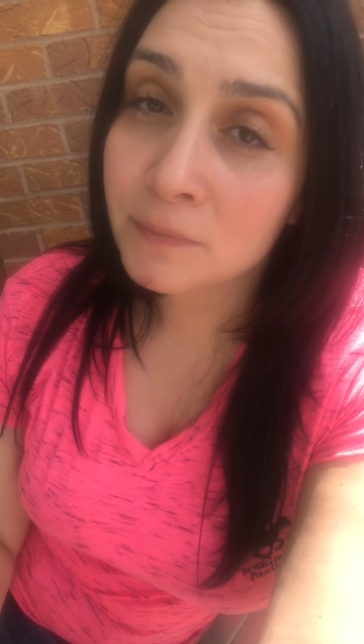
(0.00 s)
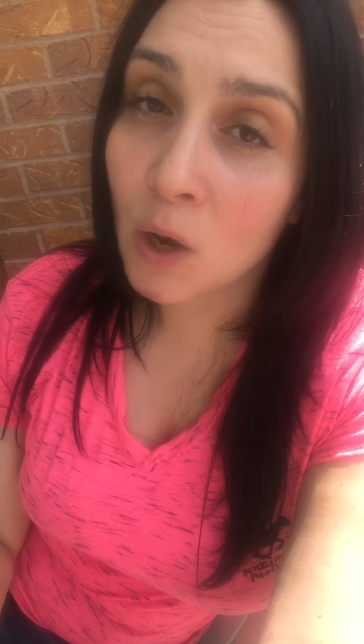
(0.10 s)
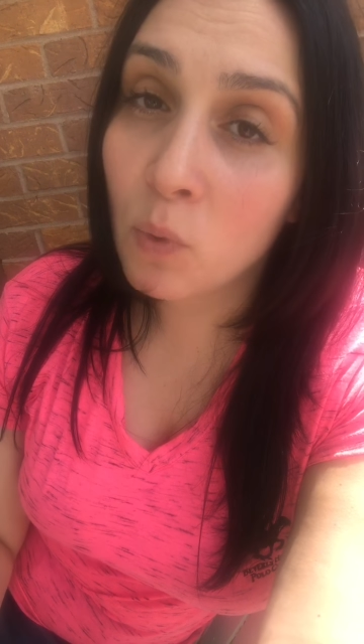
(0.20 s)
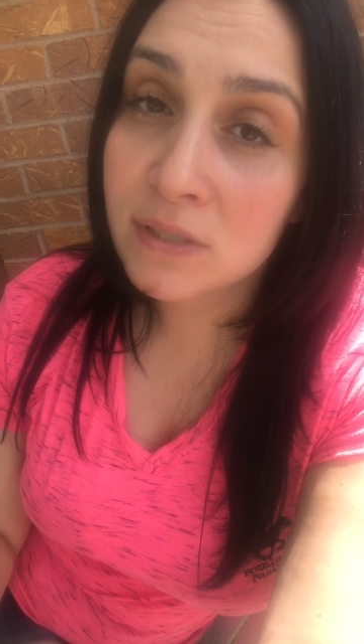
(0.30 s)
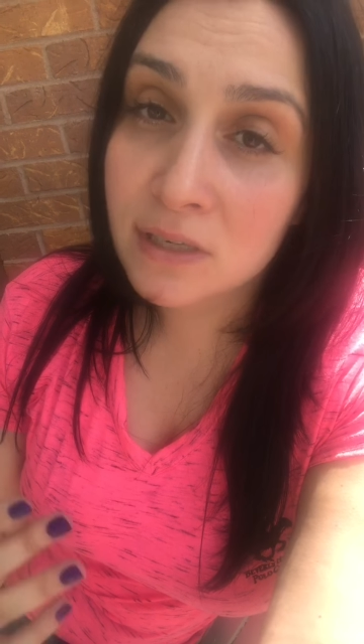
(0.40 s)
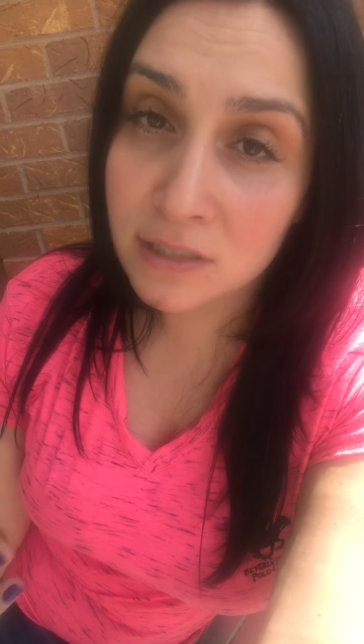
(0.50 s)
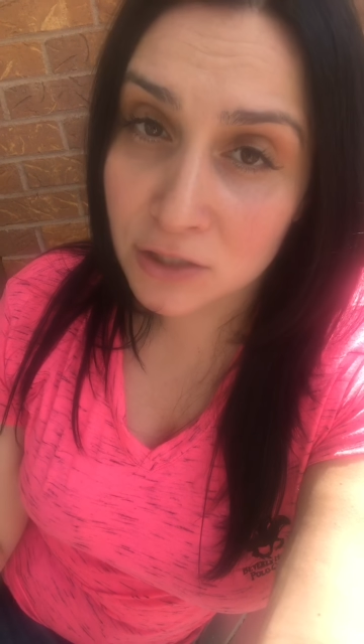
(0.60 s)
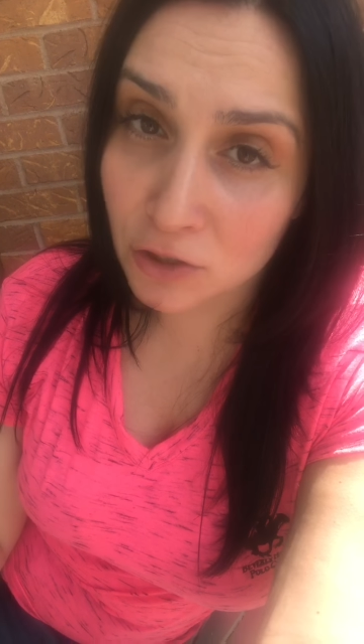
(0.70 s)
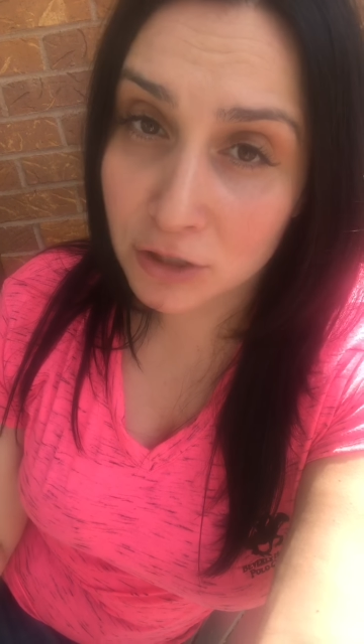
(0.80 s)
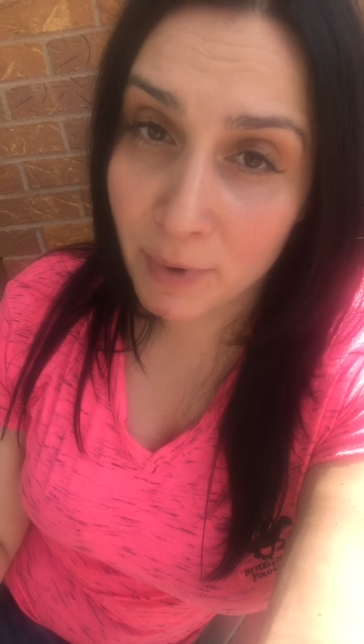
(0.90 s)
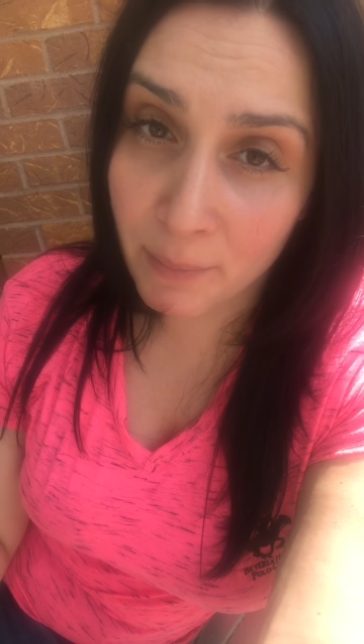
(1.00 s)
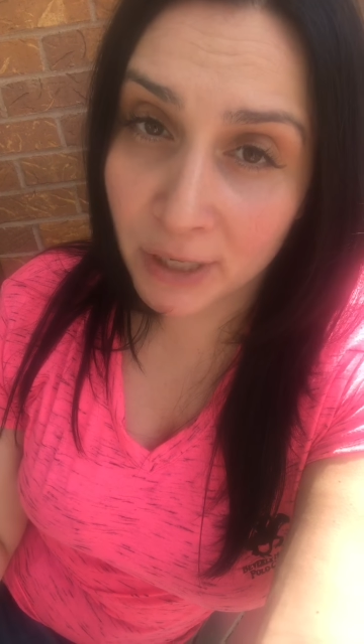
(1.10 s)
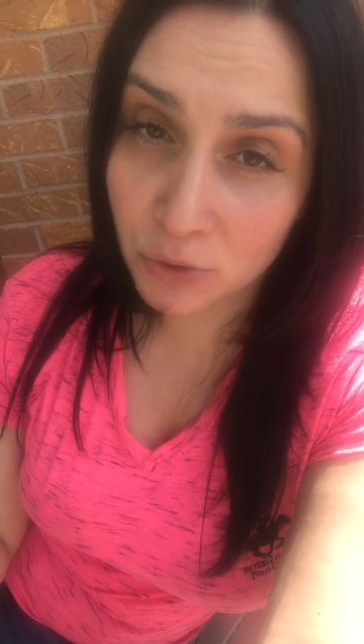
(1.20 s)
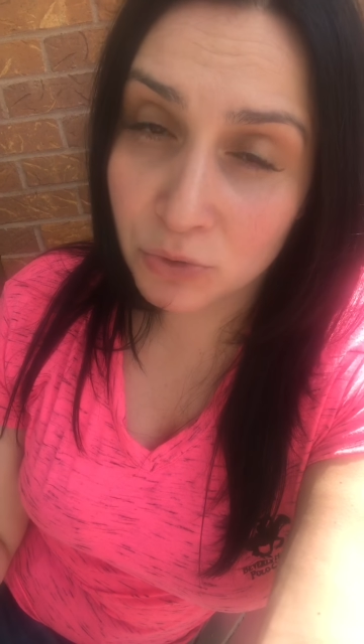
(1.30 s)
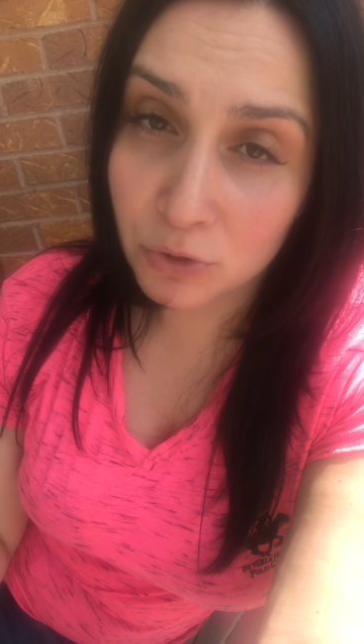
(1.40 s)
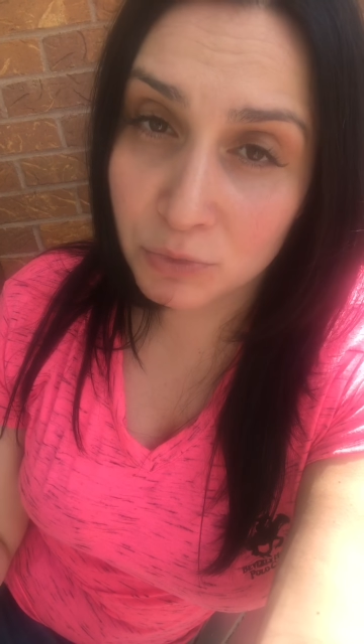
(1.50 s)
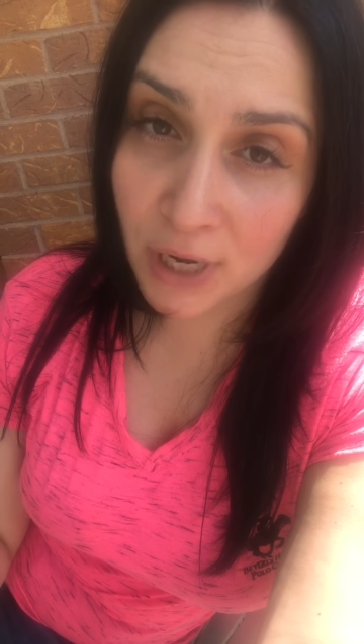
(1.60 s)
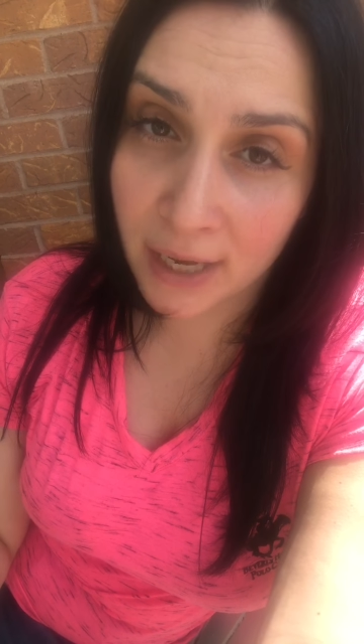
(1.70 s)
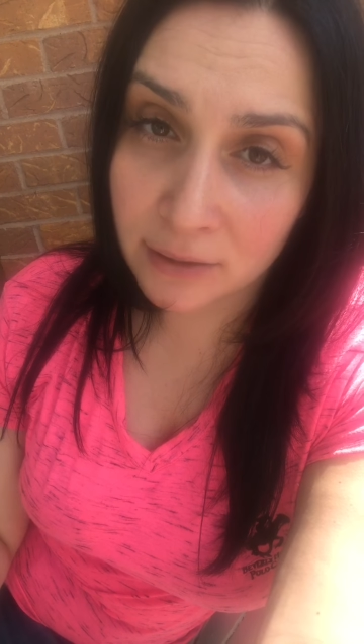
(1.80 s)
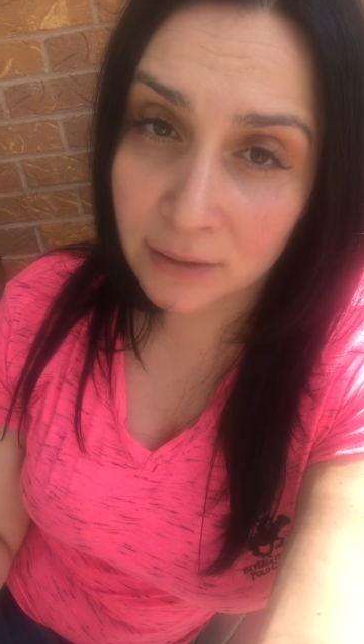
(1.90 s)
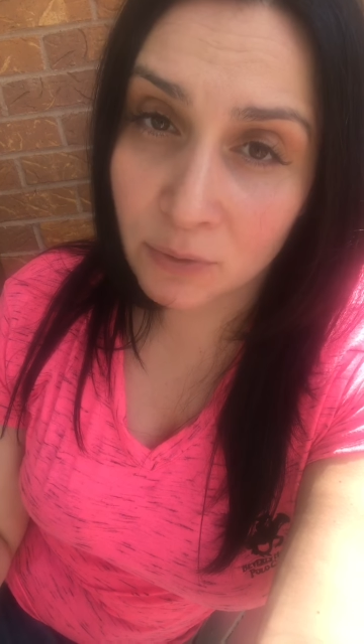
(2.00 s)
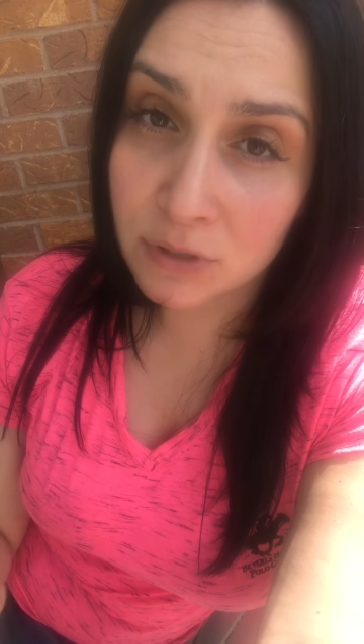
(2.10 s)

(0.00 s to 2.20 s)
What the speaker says: I wasn't concerned about my YouTube channel.